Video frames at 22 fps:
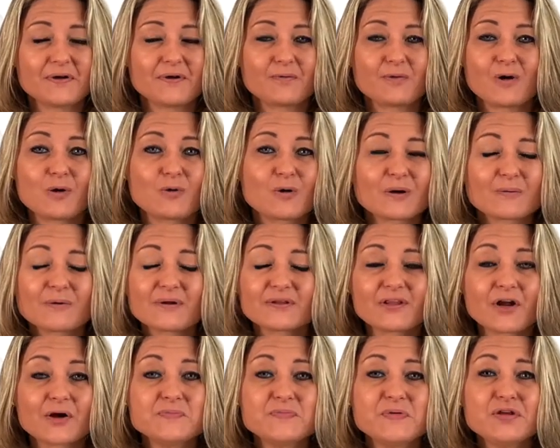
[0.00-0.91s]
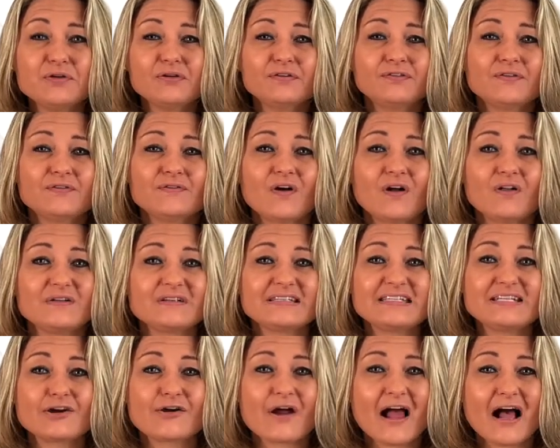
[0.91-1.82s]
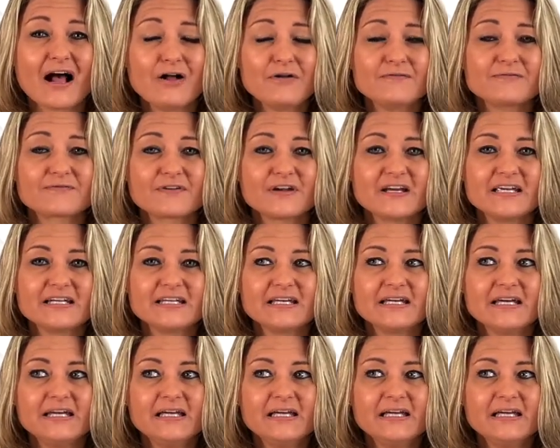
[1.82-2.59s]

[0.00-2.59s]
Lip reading: where I work with our beautiful volunteer, Alfred,